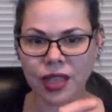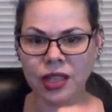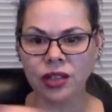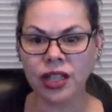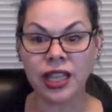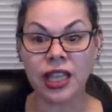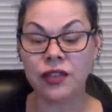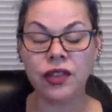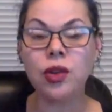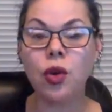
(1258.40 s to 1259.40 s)
you know, like
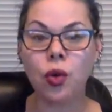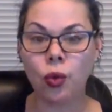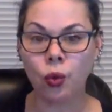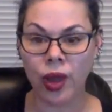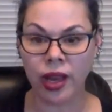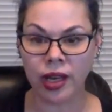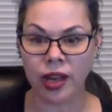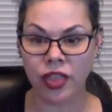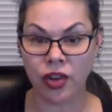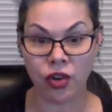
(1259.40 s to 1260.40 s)
even
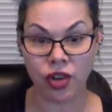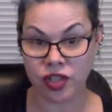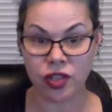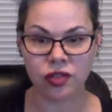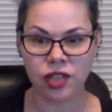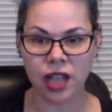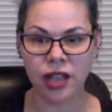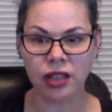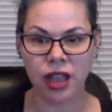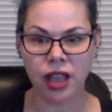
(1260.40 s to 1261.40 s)
when there is no
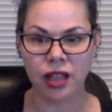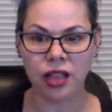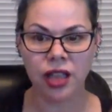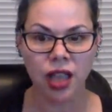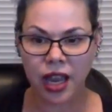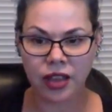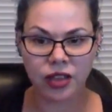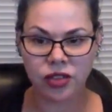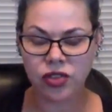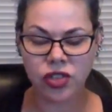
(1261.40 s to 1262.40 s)
dialogue
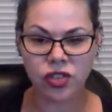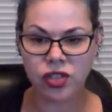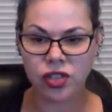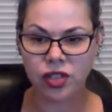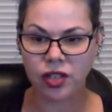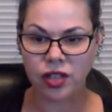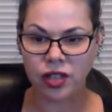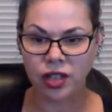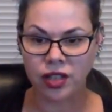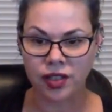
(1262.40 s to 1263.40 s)
and there's just a,
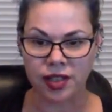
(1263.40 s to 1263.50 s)
a